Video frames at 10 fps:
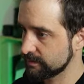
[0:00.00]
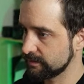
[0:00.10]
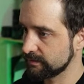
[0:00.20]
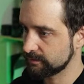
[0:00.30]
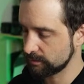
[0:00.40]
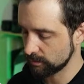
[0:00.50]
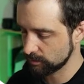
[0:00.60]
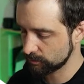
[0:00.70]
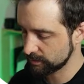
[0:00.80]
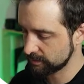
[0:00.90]
It's the
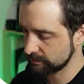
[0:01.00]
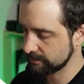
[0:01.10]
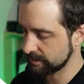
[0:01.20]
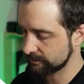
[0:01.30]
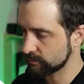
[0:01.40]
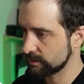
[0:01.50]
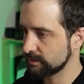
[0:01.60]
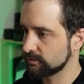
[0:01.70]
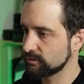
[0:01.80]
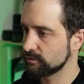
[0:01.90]
old one that I've
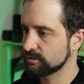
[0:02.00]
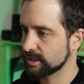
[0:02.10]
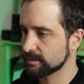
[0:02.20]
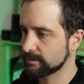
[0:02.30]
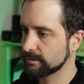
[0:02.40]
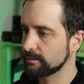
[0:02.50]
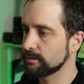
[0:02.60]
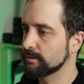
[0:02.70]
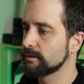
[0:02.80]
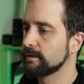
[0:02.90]
created just to check that the